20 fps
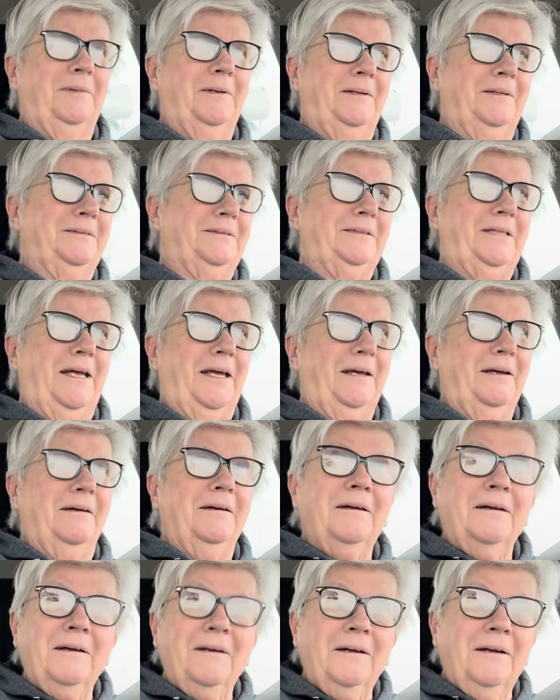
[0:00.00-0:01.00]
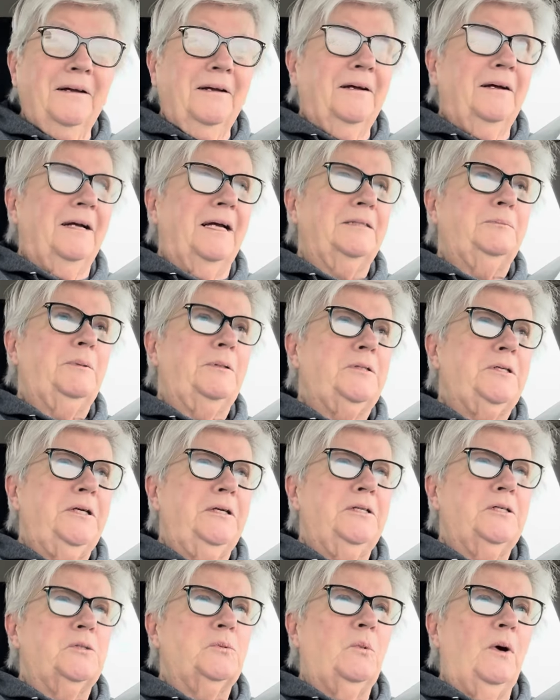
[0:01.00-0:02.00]
It's like, especially
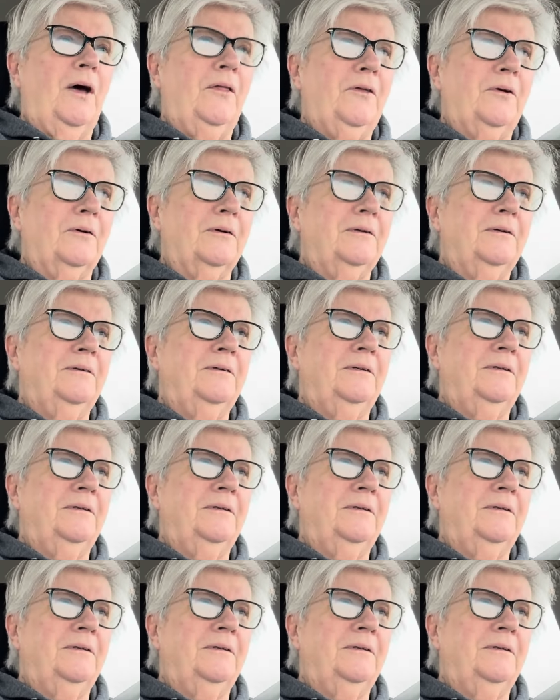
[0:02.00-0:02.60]
in this weather.